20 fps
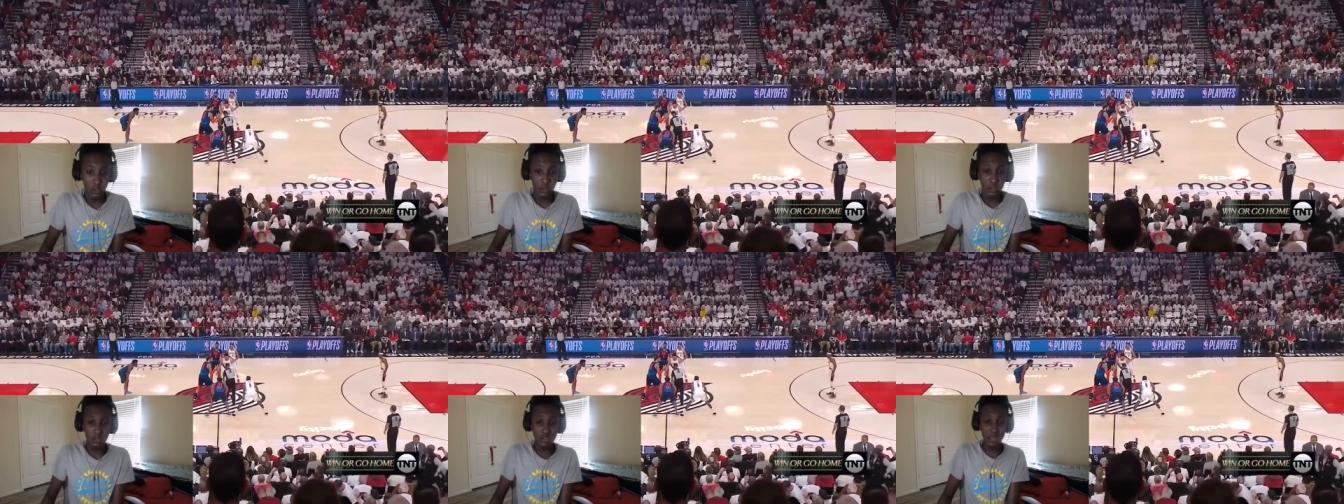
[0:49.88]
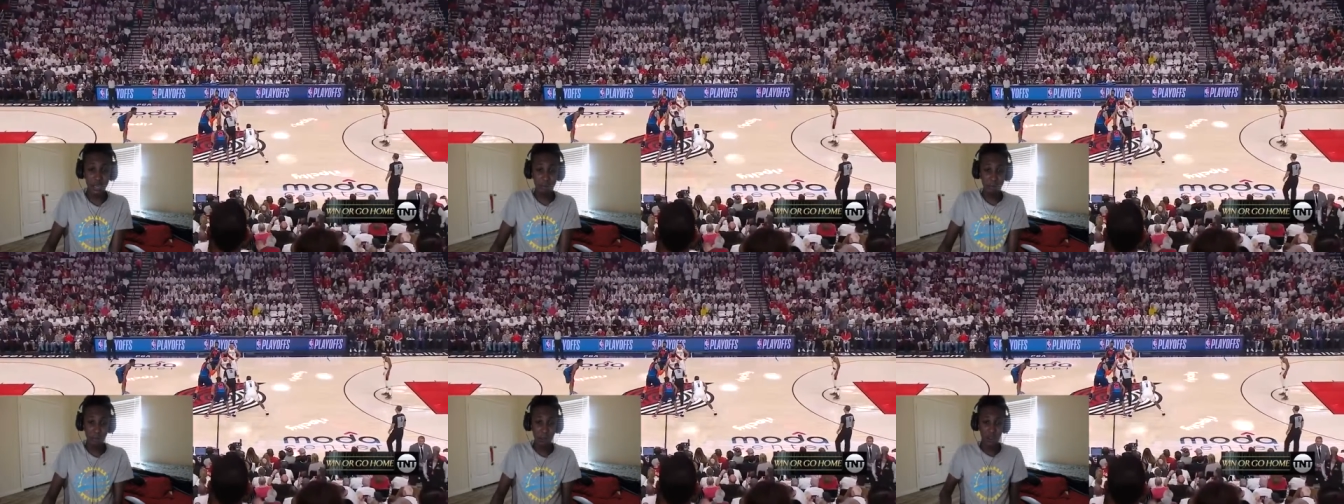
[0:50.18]

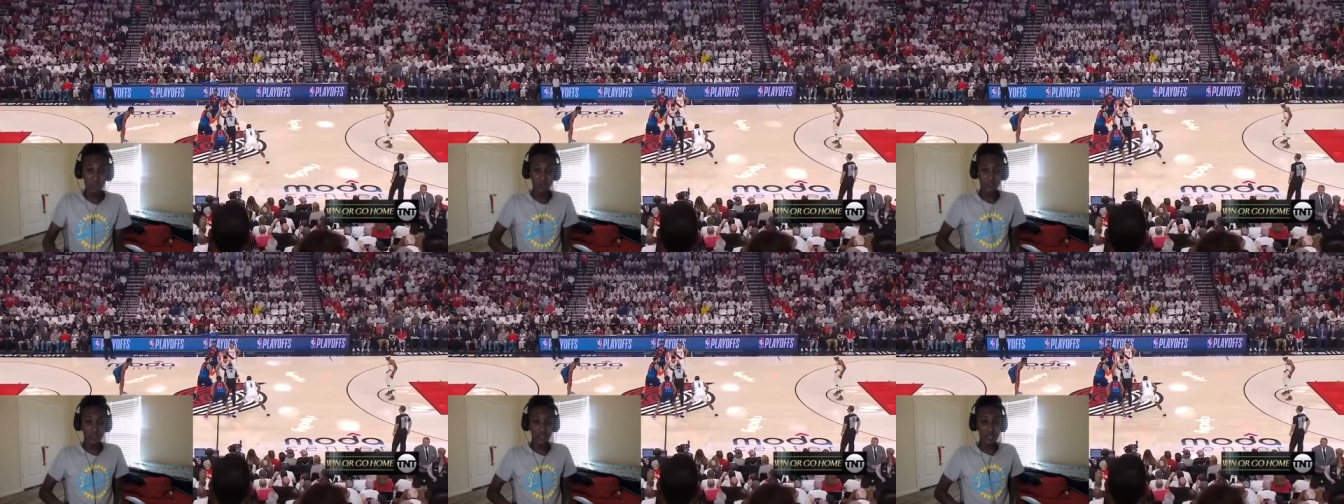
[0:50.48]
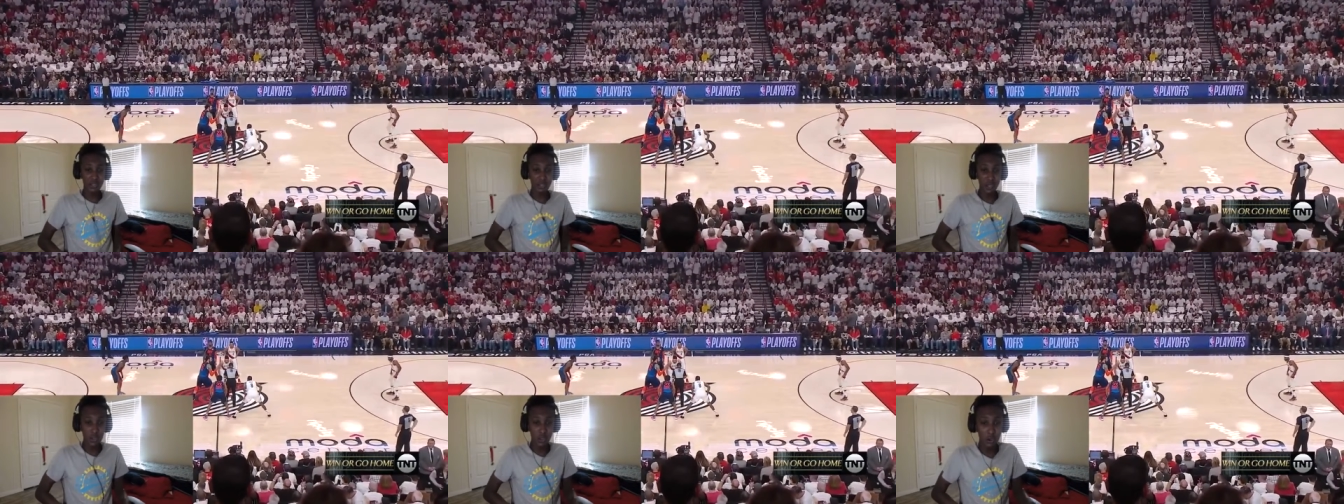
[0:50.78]
Tip off.
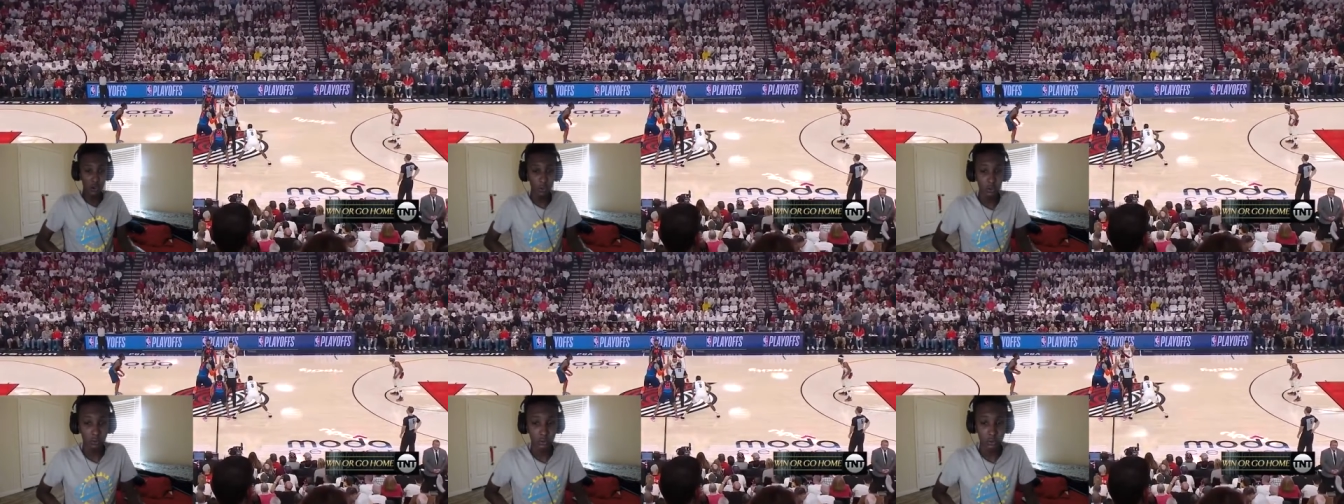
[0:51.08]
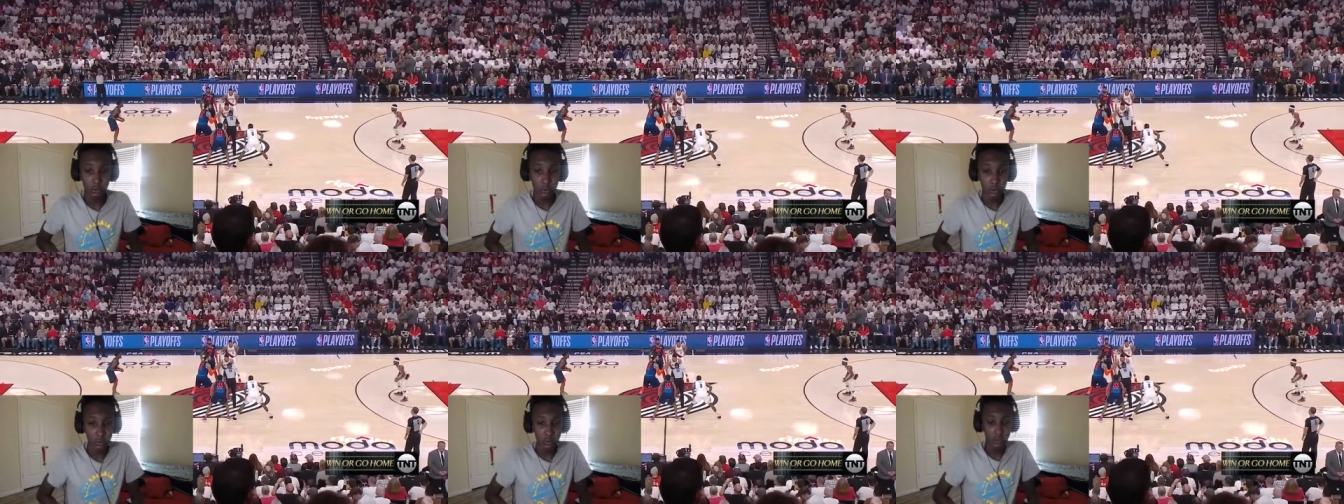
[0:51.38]
Let's go.
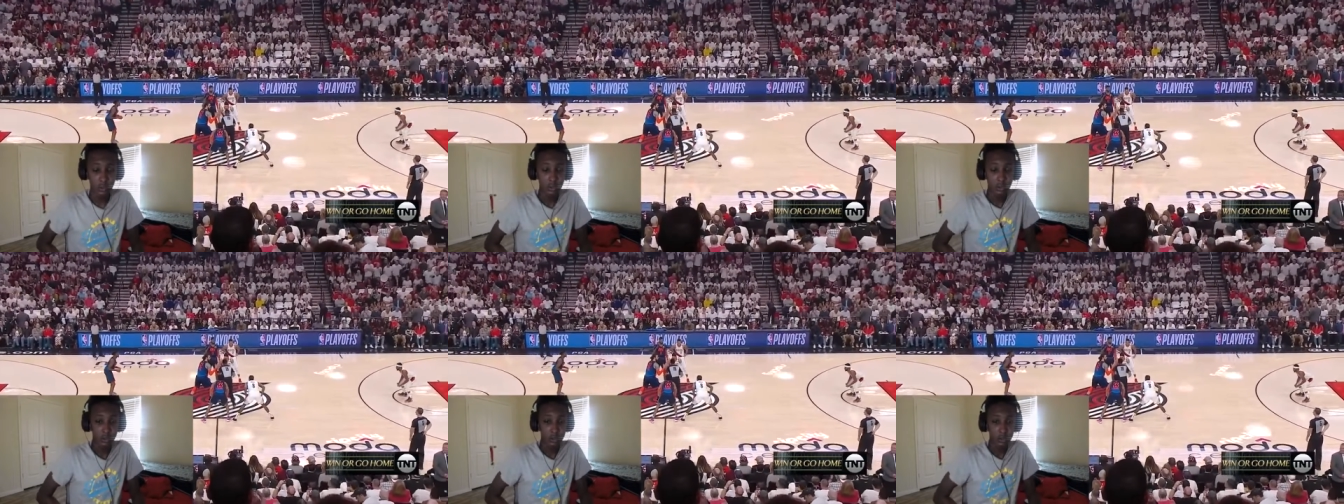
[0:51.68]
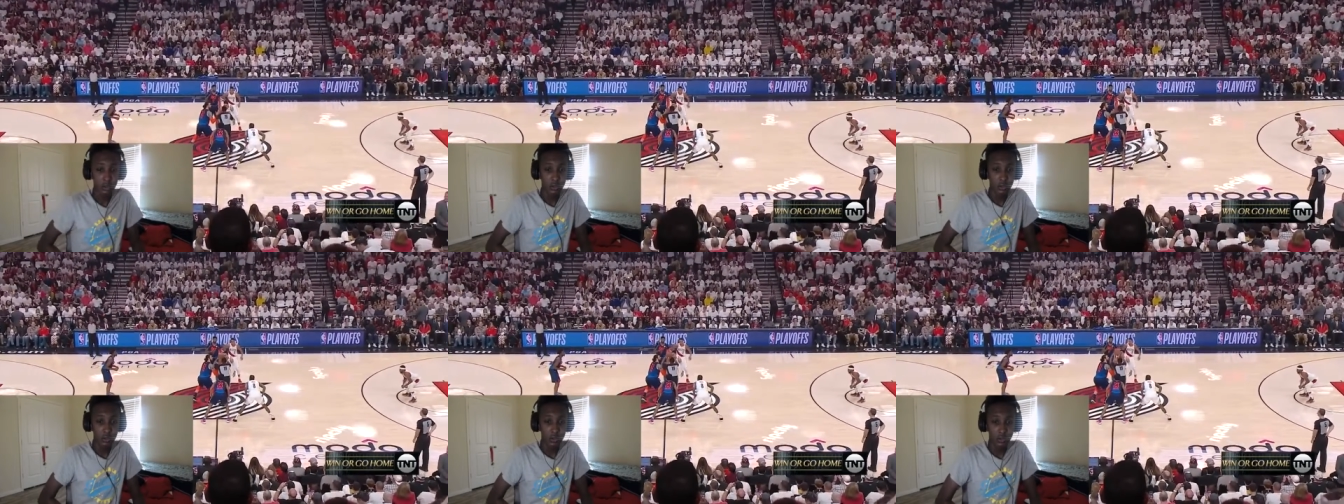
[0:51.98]

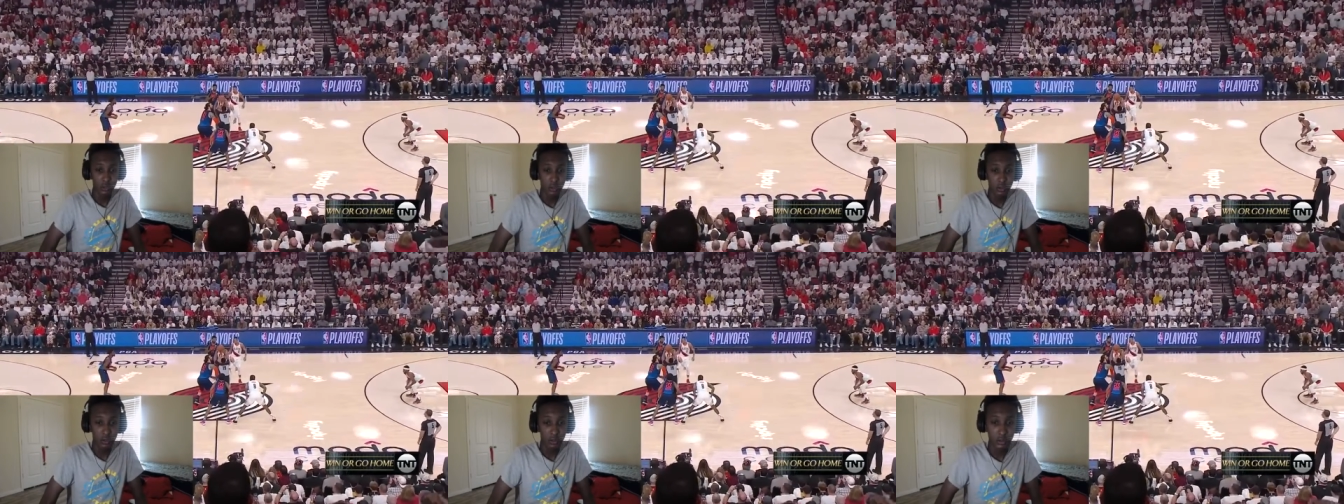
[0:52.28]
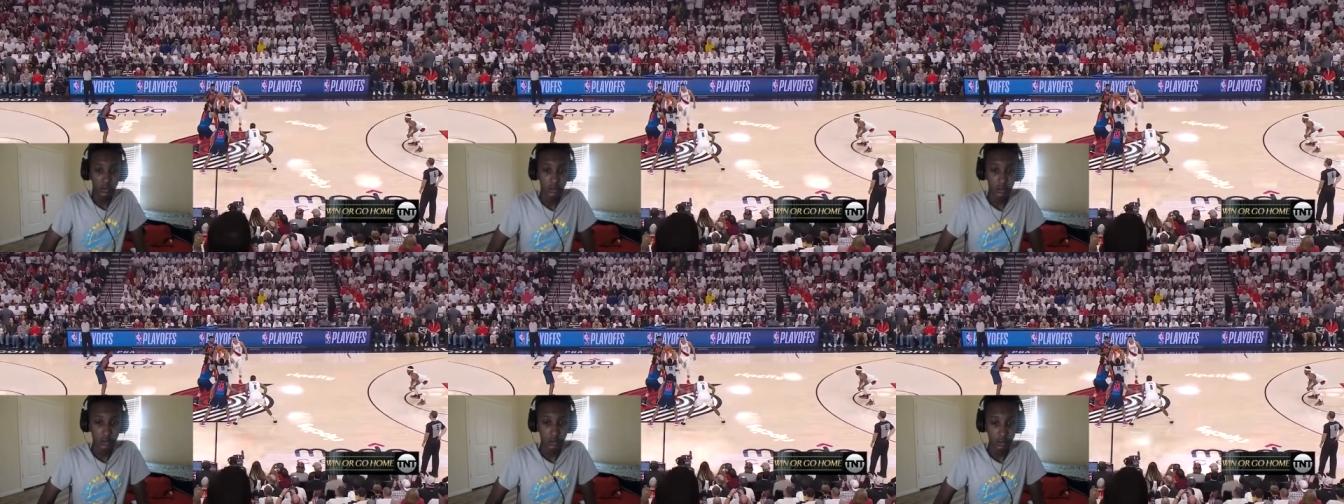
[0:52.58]
At
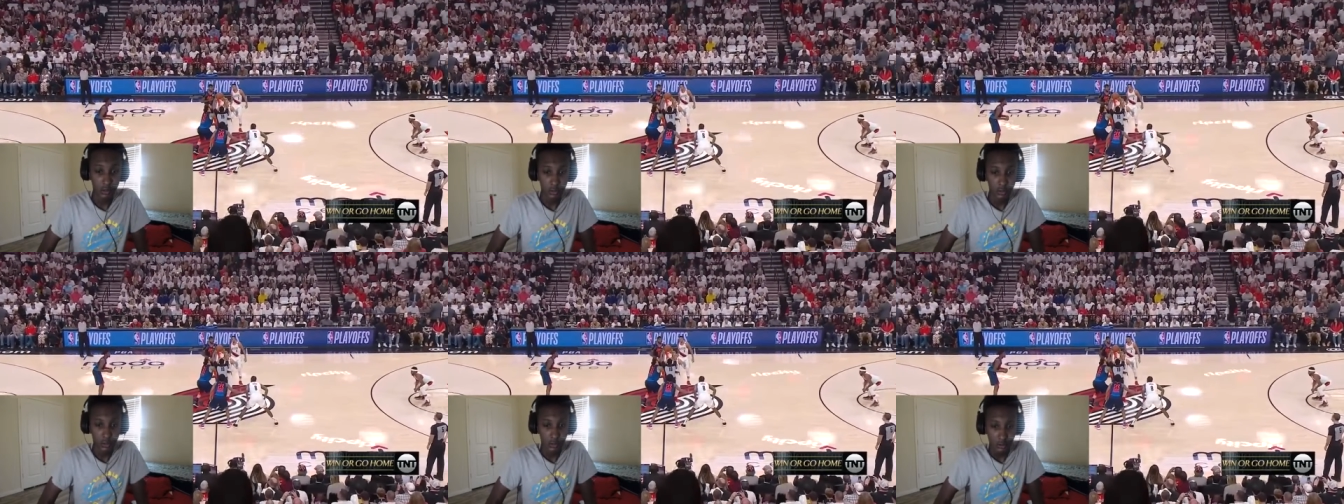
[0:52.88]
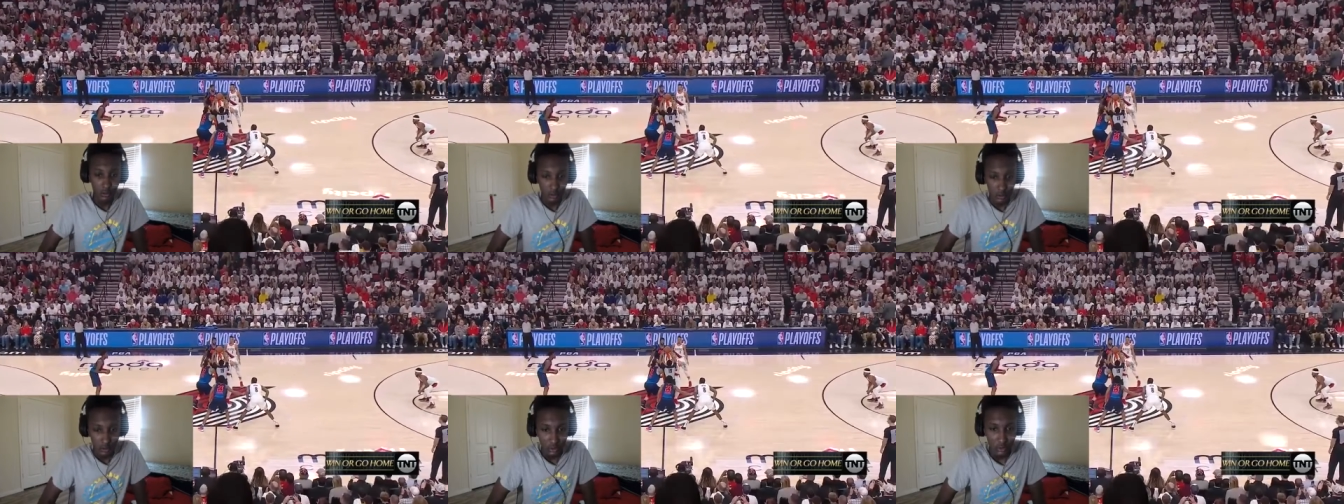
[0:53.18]
the Center,